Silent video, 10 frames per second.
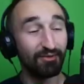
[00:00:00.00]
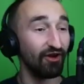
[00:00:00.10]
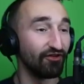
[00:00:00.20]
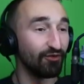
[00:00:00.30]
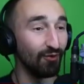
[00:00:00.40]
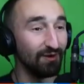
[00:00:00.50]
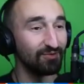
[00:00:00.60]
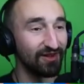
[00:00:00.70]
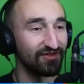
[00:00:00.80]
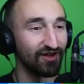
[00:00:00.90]
but there's this one
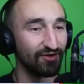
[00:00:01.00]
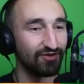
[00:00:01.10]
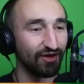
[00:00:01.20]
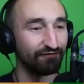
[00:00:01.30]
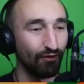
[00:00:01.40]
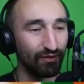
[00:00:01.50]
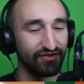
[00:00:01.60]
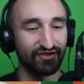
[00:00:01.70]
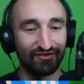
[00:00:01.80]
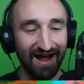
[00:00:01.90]
place to go to called
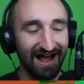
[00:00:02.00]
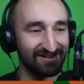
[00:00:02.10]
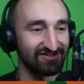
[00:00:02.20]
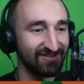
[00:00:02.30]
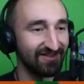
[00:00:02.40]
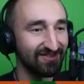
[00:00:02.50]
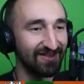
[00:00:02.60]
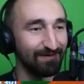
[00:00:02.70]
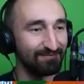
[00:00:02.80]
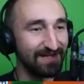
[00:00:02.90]
Ford's Garage. It's in
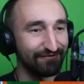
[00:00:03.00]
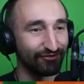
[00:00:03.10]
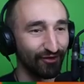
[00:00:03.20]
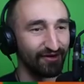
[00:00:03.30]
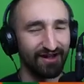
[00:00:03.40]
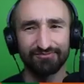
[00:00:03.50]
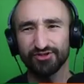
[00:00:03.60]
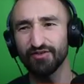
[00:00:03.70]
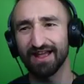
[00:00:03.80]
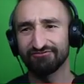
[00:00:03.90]
St. Pete, Florida. I'm
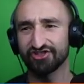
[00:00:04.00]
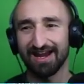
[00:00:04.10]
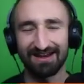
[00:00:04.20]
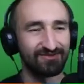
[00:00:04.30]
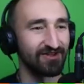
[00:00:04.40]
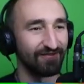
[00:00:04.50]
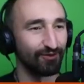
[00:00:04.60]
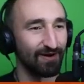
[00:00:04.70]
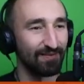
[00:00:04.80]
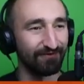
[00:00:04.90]
sure they have chains
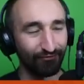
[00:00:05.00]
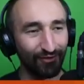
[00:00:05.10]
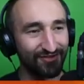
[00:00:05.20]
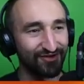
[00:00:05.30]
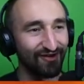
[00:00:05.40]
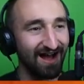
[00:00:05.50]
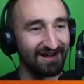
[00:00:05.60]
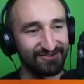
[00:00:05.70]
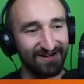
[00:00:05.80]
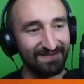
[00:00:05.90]
everywhere, but Ford's
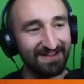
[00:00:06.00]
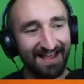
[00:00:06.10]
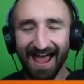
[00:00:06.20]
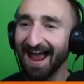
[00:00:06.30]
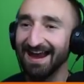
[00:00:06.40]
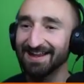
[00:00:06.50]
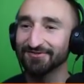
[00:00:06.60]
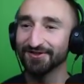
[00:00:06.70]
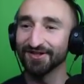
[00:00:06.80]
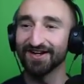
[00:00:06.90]
Garage, right? And
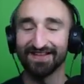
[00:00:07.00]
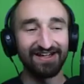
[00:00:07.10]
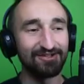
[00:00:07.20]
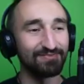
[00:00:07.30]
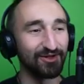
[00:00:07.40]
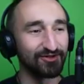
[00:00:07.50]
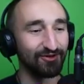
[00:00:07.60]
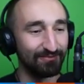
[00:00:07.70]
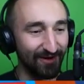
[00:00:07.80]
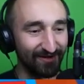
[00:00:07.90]
it's really good in that you build your
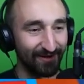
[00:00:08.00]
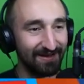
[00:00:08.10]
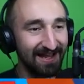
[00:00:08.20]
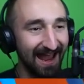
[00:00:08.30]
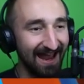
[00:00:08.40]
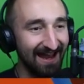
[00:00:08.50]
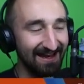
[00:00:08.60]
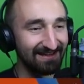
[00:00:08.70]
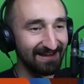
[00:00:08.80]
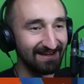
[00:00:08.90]
own burger.
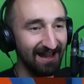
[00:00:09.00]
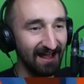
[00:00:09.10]
And